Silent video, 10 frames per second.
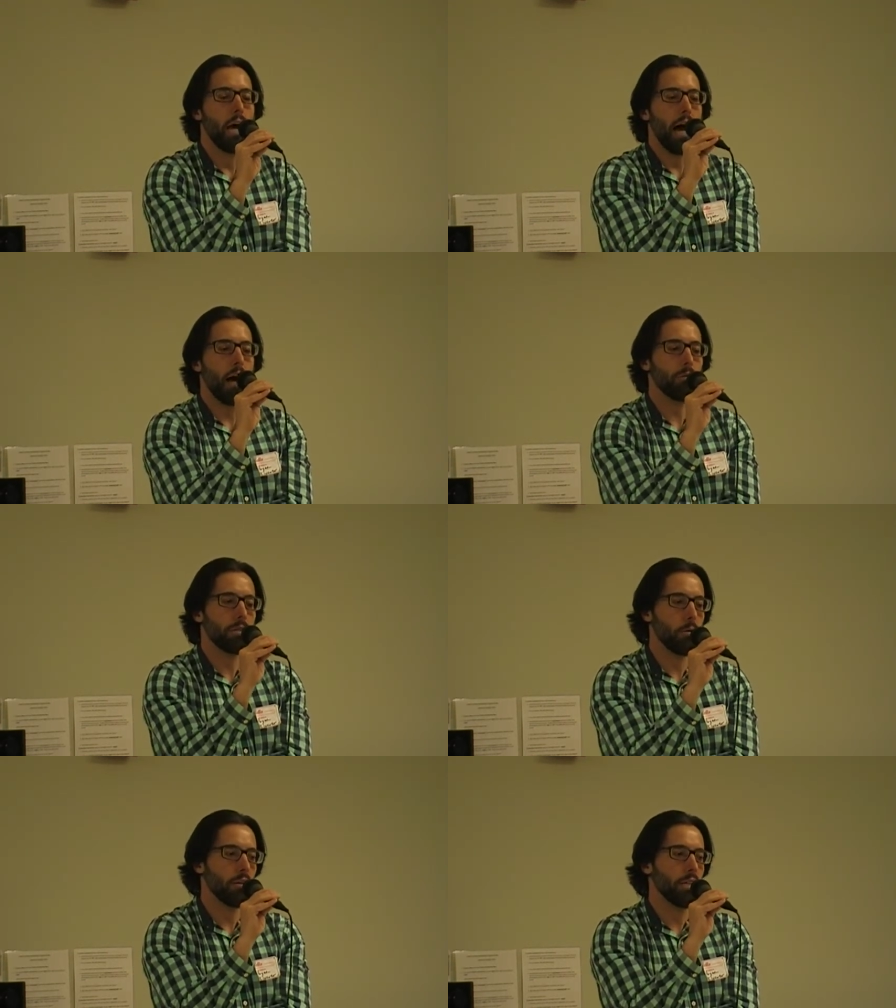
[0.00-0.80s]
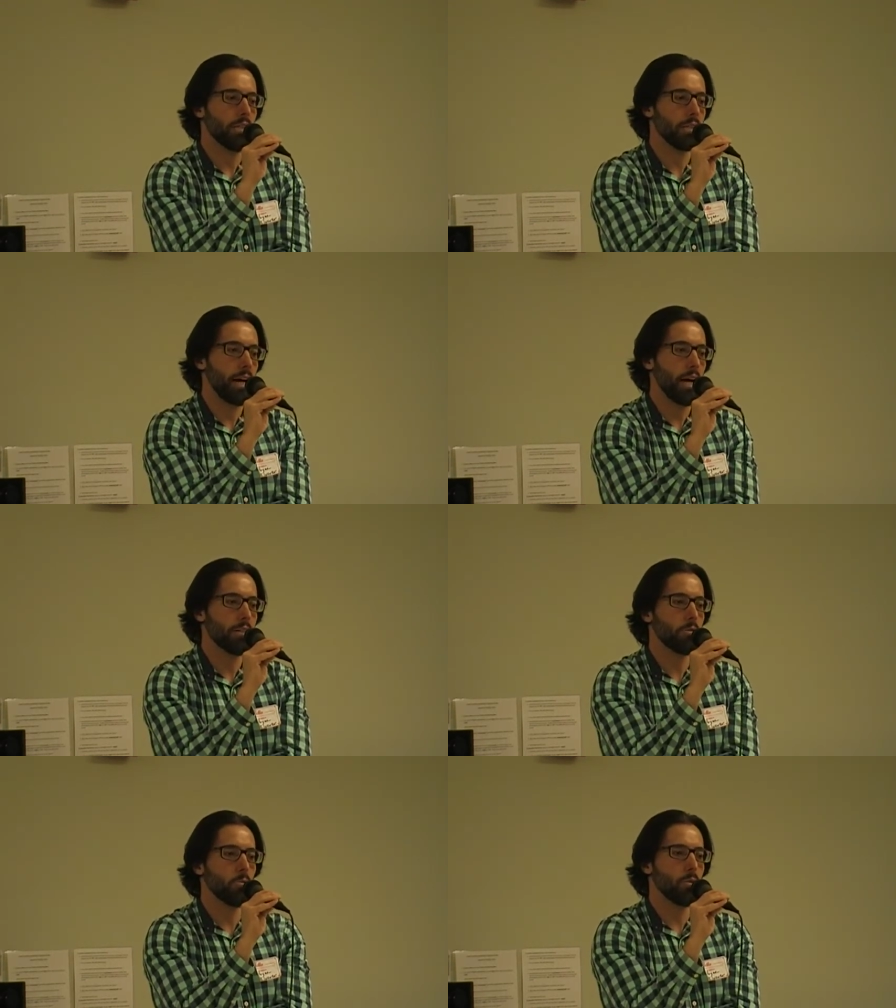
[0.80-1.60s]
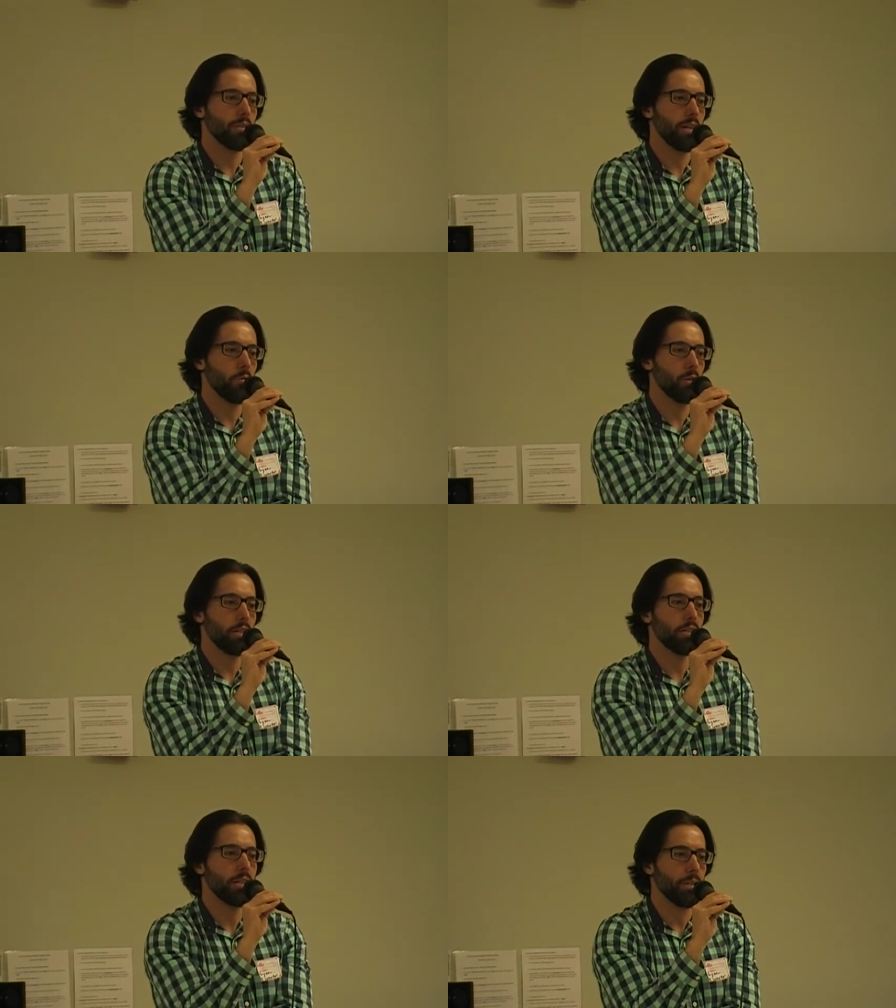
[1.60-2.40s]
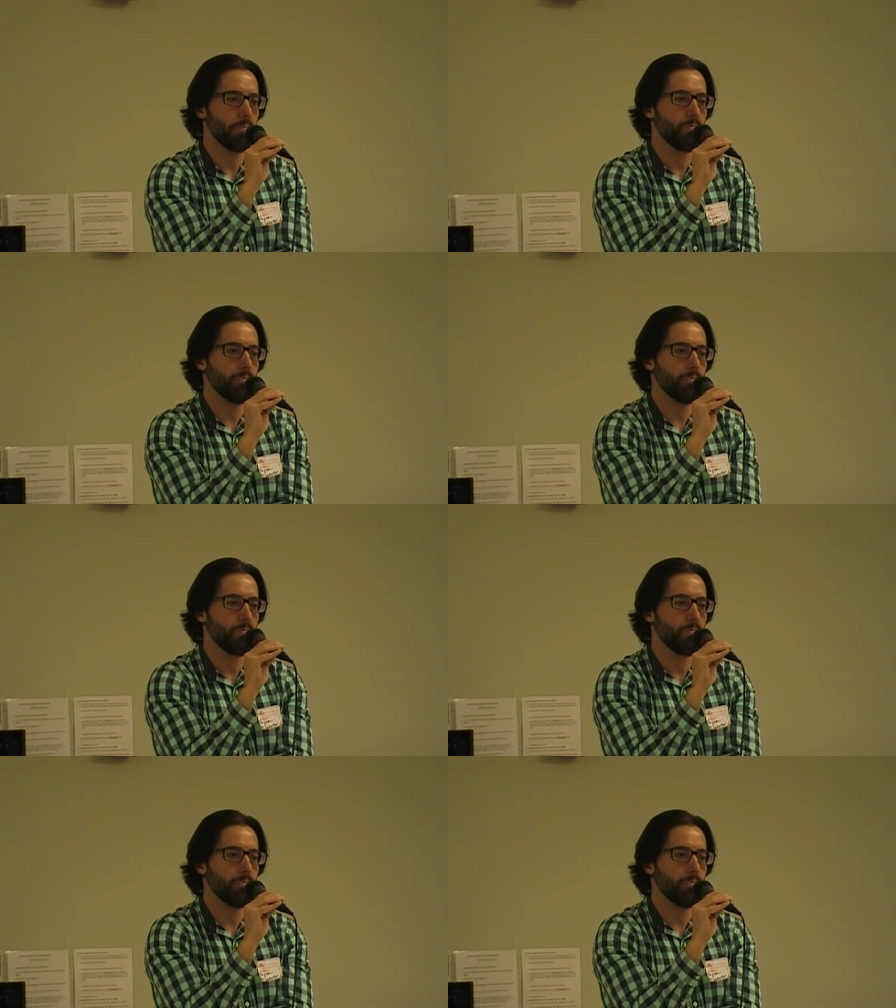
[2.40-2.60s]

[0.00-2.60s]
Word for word: I would say with these guys, once they reach the,